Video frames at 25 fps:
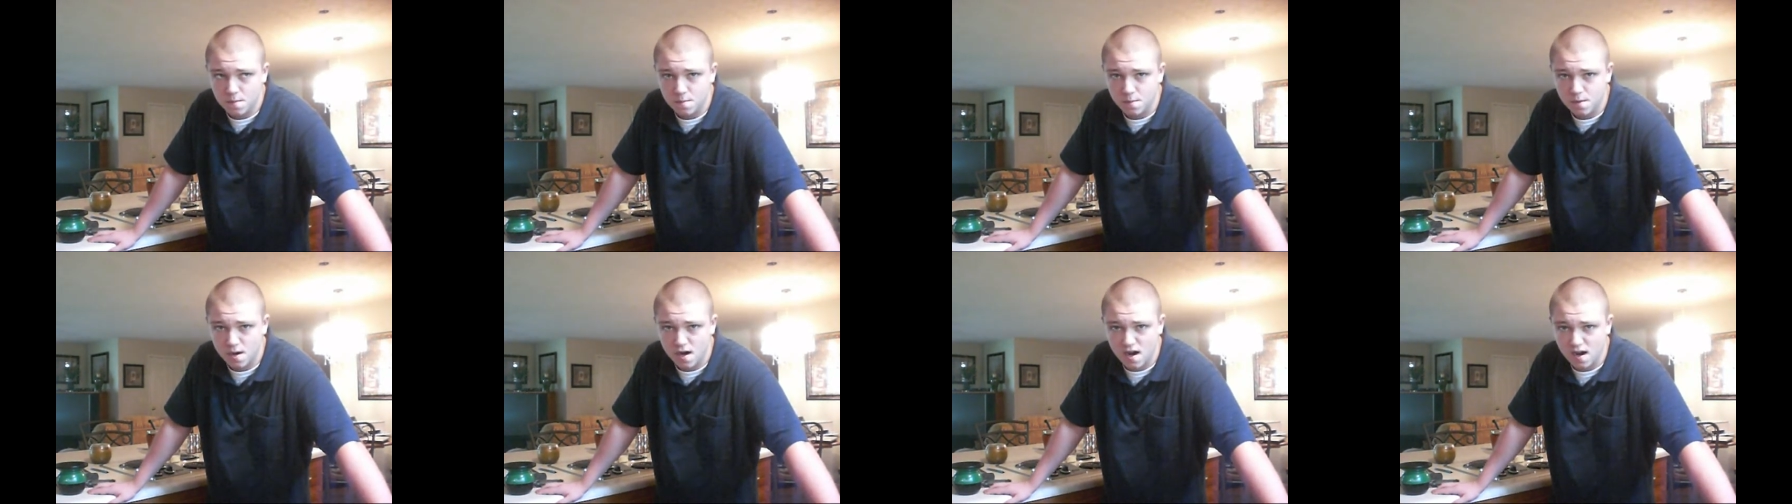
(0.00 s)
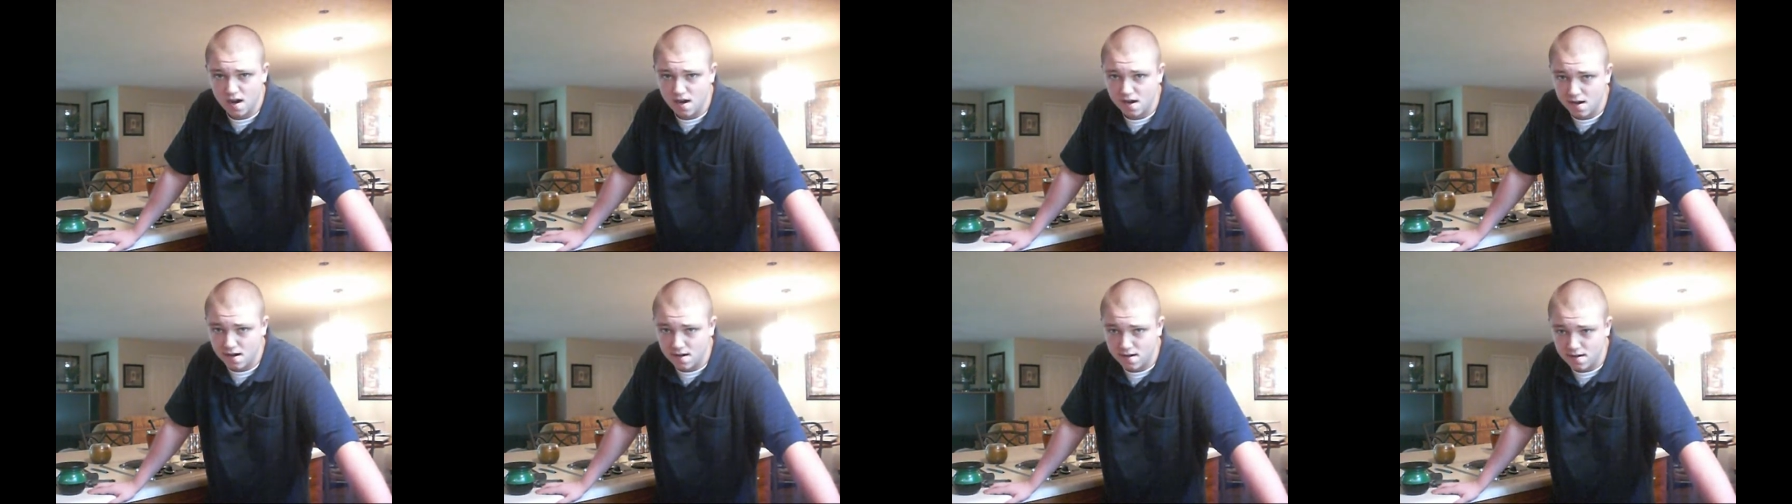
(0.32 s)

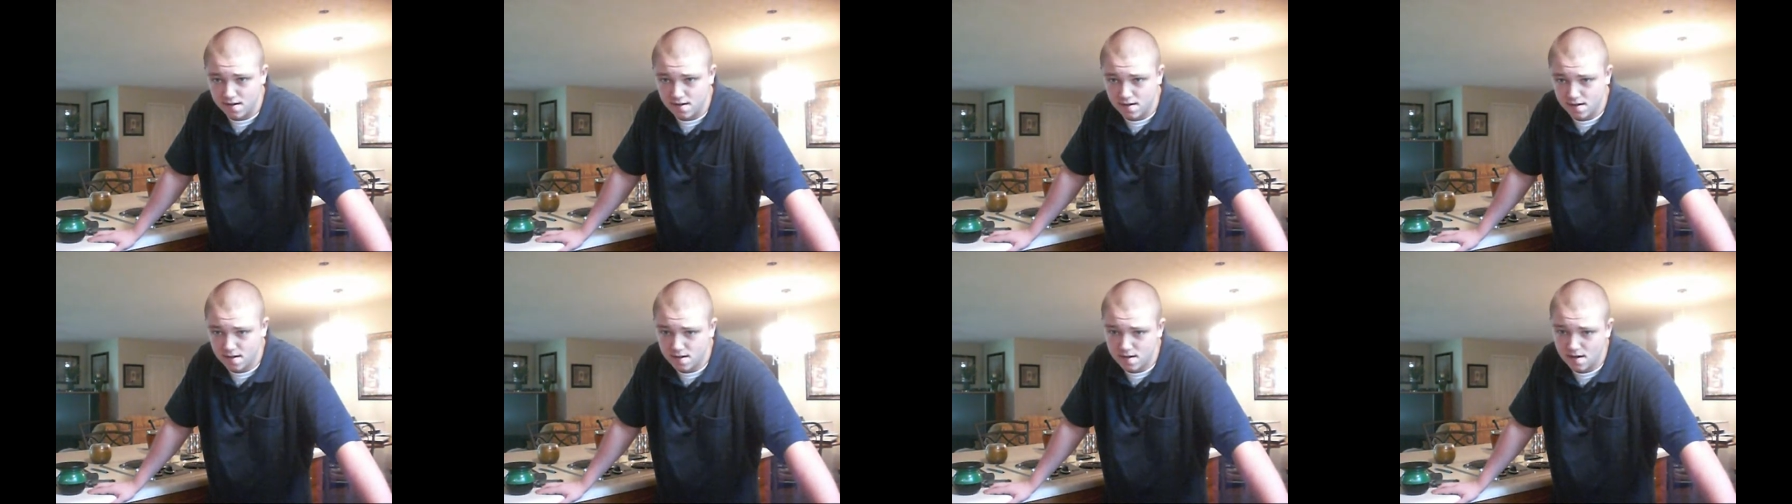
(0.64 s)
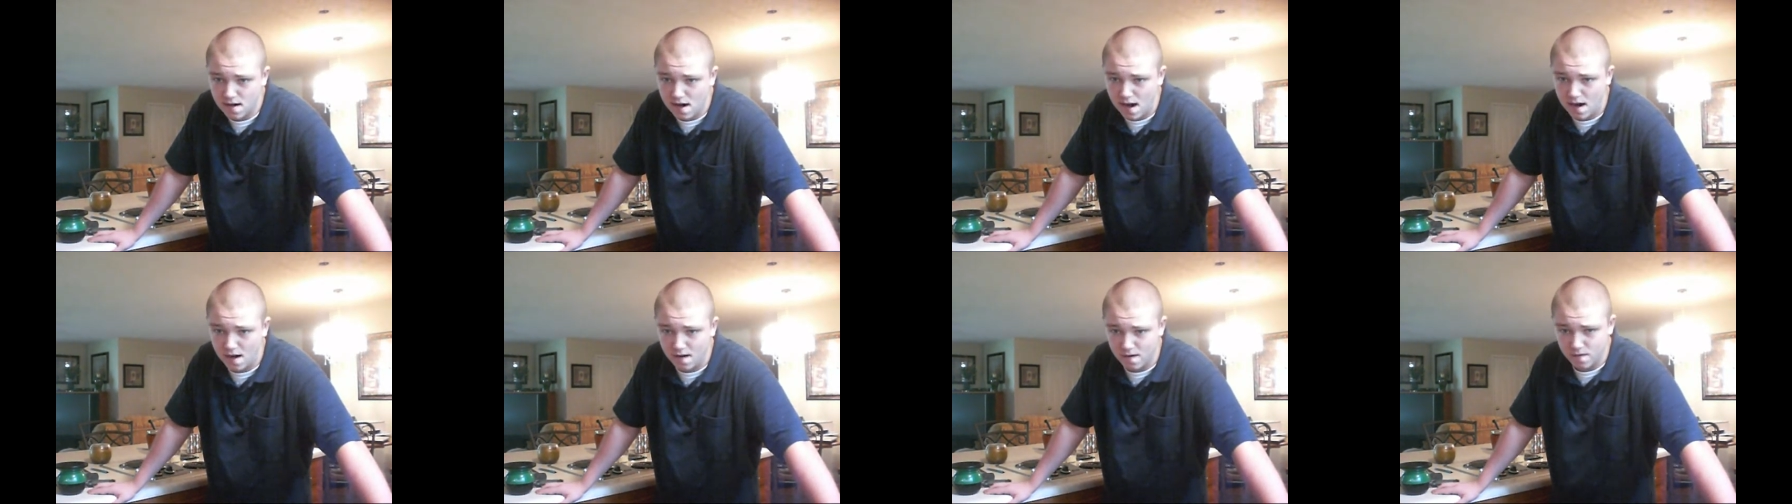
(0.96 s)
Because
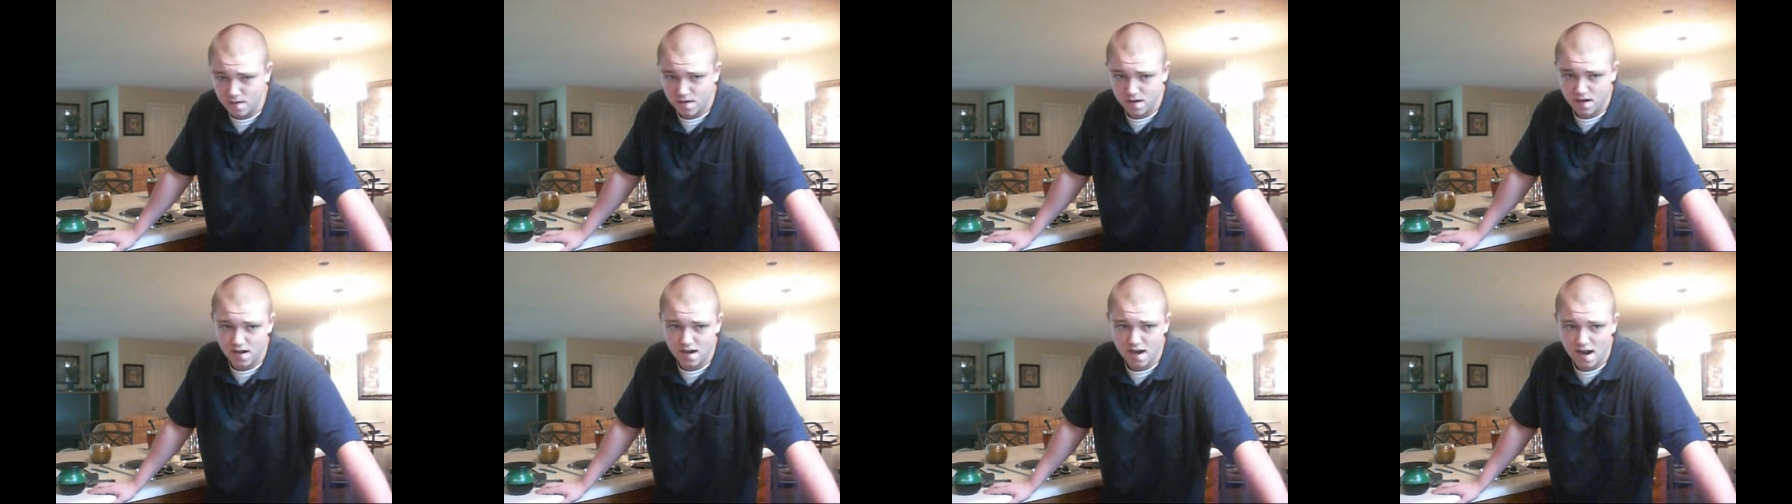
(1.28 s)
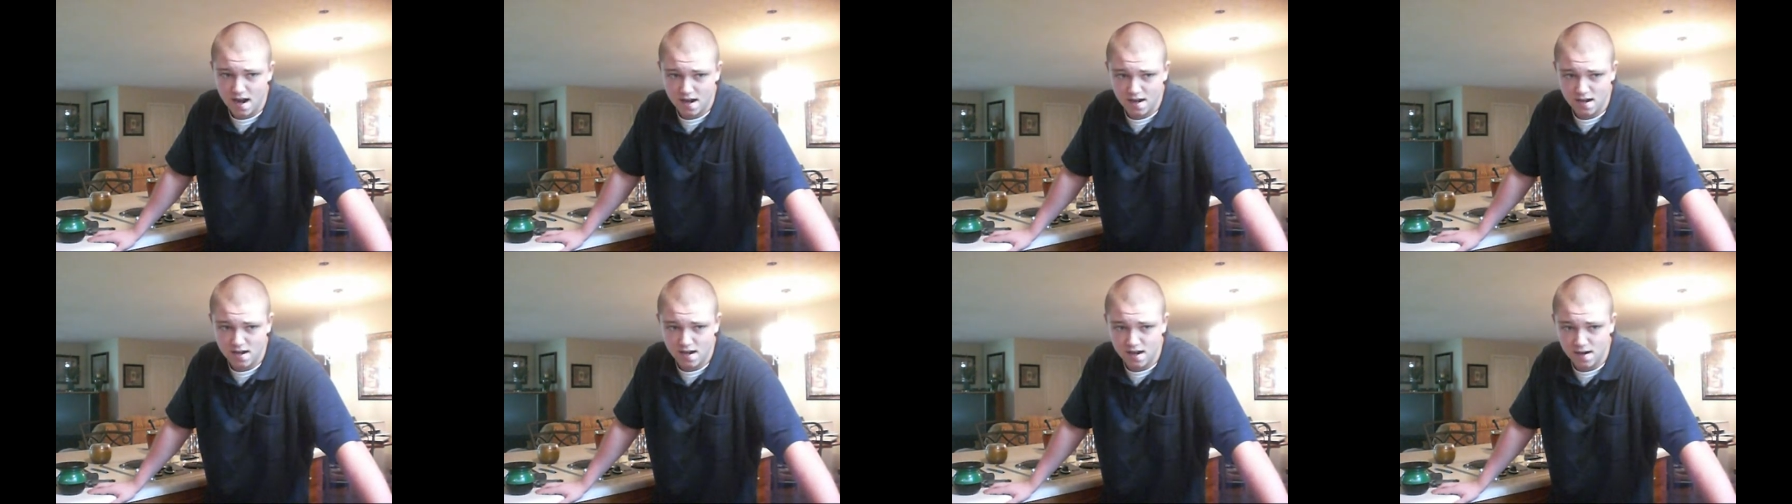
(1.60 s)
I was fucking
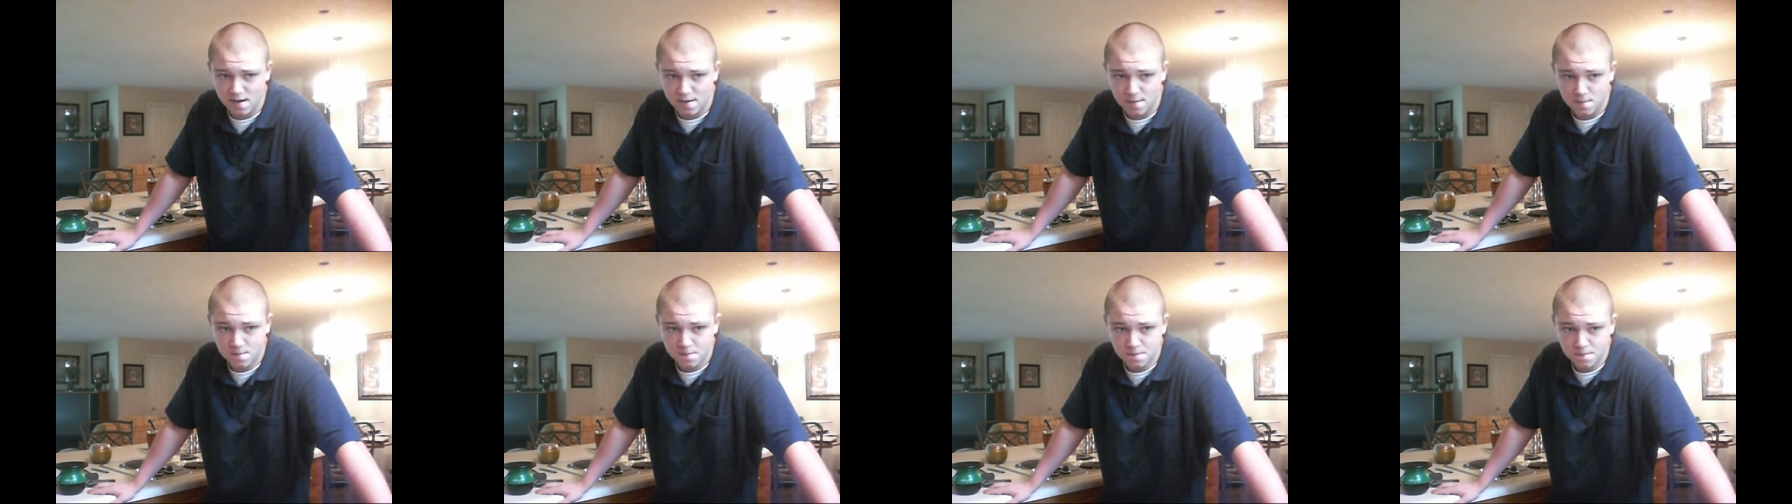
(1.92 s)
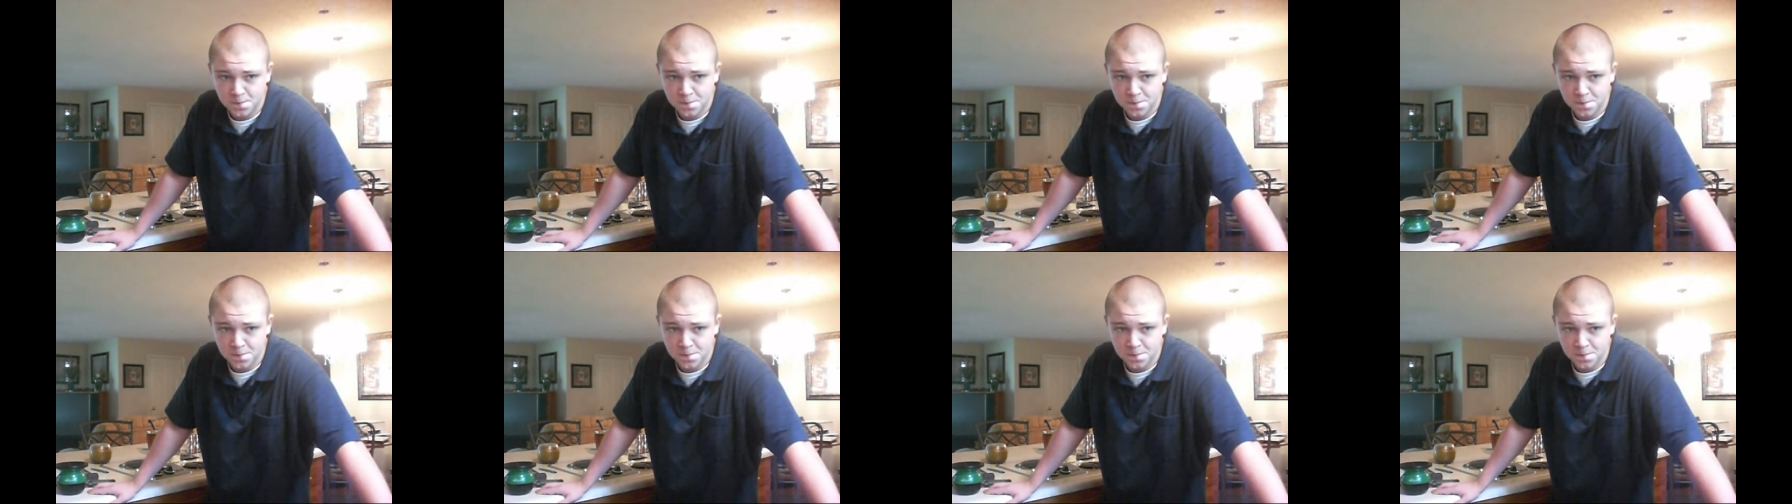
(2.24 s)
out of debt.